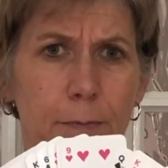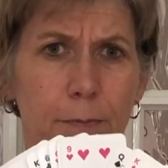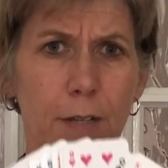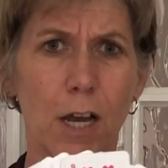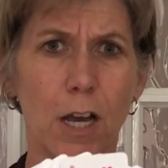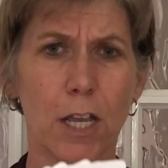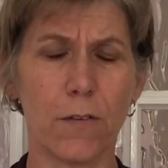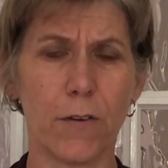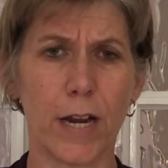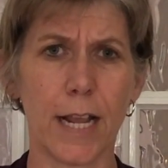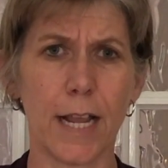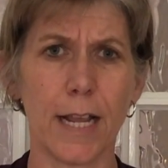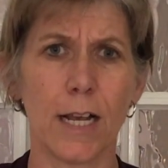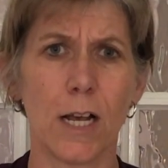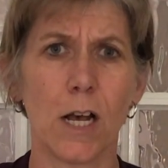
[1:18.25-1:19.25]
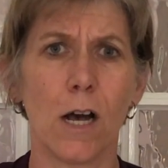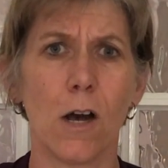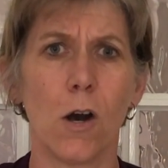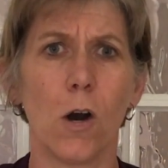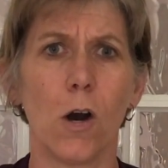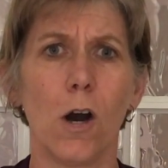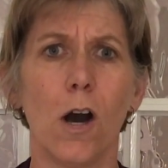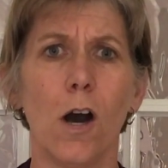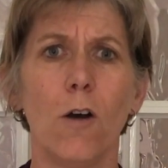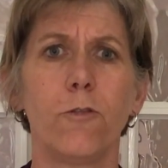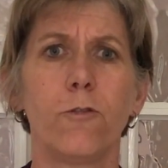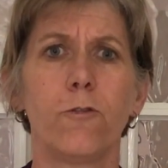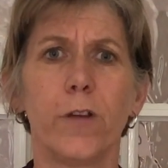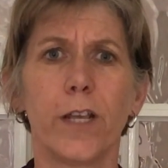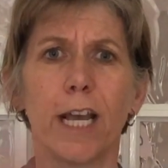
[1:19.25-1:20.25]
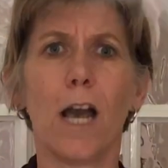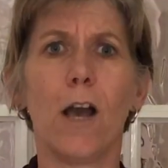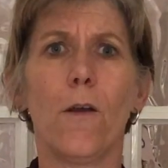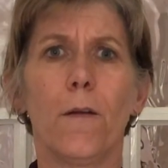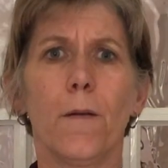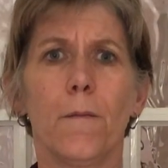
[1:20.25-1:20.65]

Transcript: Are you ready? Off we go.